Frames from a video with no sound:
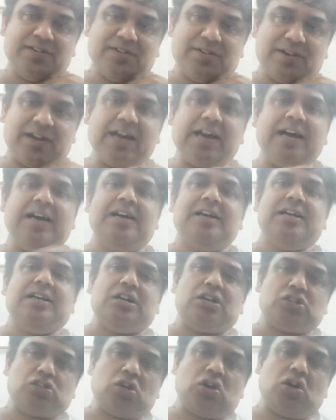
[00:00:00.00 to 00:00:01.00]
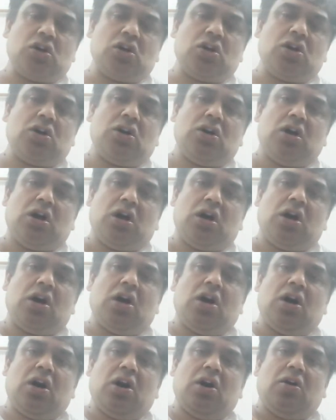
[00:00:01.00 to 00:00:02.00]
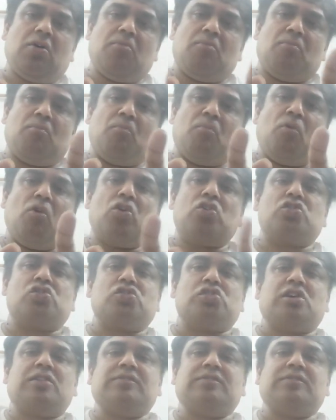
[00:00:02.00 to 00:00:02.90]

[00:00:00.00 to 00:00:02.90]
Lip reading: Okay, so most